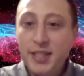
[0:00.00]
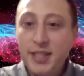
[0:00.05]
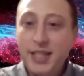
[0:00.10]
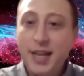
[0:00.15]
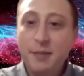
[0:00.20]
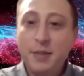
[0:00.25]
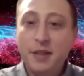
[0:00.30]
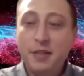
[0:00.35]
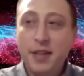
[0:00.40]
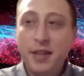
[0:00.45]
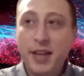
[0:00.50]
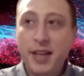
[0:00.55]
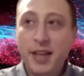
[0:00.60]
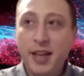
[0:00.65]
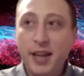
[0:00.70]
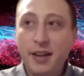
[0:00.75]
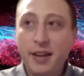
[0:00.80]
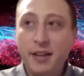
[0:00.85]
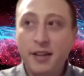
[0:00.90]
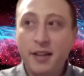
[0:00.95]
get me
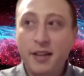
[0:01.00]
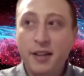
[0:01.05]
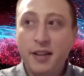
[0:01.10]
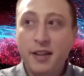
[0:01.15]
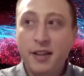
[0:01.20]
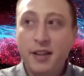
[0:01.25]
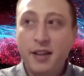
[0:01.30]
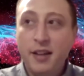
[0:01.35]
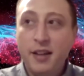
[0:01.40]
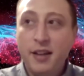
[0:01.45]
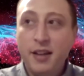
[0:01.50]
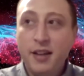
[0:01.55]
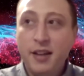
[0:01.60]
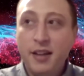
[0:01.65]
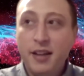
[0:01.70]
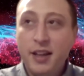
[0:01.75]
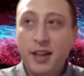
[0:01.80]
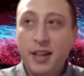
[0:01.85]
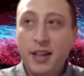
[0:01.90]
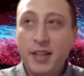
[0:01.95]
thinking
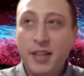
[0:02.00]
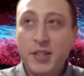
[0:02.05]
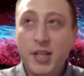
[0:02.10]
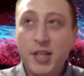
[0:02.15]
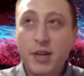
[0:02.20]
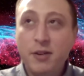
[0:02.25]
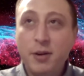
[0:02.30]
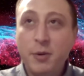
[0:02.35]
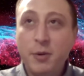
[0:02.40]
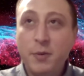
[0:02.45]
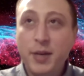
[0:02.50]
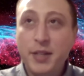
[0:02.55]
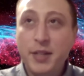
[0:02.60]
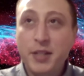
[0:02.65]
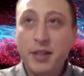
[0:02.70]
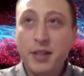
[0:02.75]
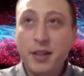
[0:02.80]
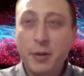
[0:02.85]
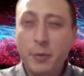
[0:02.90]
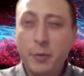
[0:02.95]
is there a
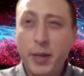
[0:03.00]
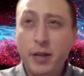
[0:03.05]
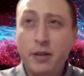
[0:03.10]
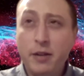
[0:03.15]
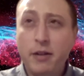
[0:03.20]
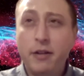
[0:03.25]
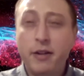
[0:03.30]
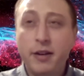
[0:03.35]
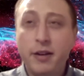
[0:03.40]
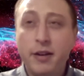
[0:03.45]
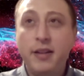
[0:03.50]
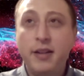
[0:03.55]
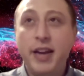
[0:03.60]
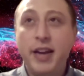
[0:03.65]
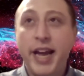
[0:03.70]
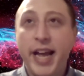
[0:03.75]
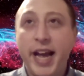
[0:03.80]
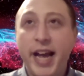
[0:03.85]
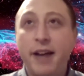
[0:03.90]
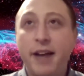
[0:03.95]
reason that we couldn't
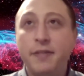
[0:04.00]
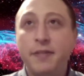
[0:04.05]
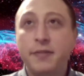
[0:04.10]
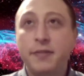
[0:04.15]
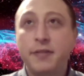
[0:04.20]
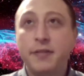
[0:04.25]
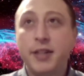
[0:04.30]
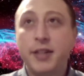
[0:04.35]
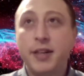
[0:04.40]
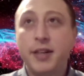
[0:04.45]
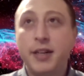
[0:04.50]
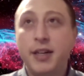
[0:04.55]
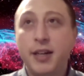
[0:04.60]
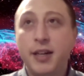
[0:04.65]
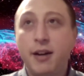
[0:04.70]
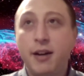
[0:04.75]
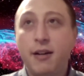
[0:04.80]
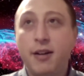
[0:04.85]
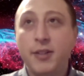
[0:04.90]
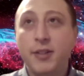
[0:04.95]
have a
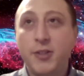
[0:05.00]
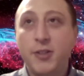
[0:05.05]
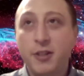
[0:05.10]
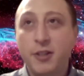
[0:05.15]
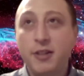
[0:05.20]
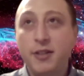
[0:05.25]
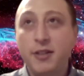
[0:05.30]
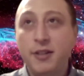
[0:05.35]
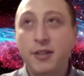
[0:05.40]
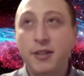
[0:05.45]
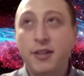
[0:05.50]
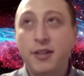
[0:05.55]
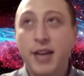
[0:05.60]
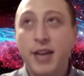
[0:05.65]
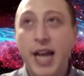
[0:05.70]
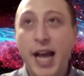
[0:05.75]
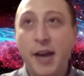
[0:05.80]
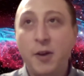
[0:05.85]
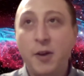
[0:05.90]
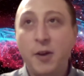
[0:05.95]
concert
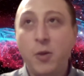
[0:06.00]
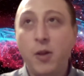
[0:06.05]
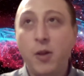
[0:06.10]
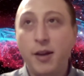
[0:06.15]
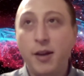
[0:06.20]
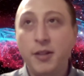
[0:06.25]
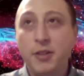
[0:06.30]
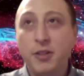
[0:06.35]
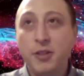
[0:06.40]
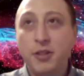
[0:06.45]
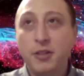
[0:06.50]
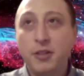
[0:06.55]
at a launch?